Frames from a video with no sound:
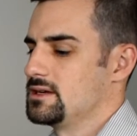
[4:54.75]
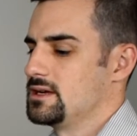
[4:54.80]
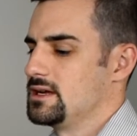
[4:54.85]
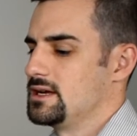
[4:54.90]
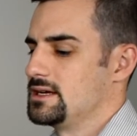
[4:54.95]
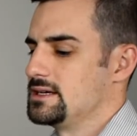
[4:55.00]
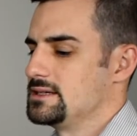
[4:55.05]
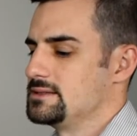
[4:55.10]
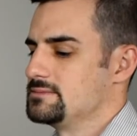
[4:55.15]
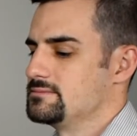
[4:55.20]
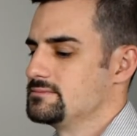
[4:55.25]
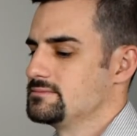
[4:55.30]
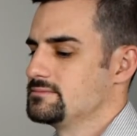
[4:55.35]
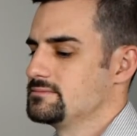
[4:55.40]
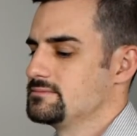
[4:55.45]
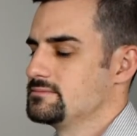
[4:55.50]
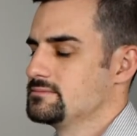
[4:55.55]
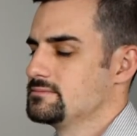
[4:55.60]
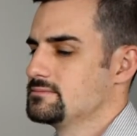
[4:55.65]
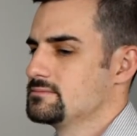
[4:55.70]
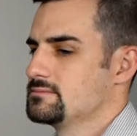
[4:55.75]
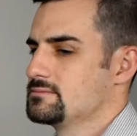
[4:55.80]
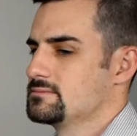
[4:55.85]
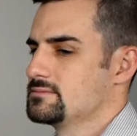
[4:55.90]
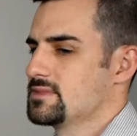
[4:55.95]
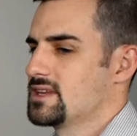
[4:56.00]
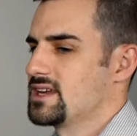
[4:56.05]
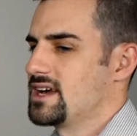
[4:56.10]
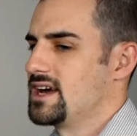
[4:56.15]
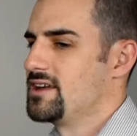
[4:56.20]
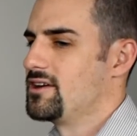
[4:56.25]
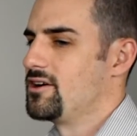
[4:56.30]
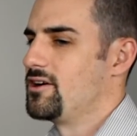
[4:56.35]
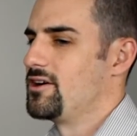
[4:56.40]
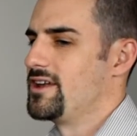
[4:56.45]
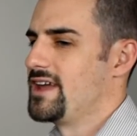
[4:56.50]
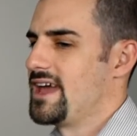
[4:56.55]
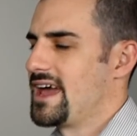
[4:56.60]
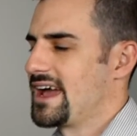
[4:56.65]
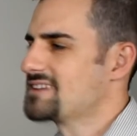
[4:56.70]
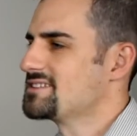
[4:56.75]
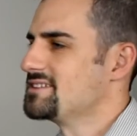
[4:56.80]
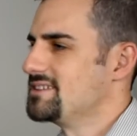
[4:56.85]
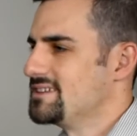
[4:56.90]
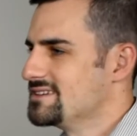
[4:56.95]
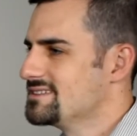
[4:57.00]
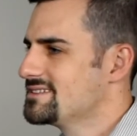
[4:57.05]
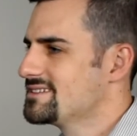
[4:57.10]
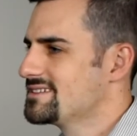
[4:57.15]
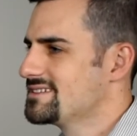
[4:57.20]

kind of on accident.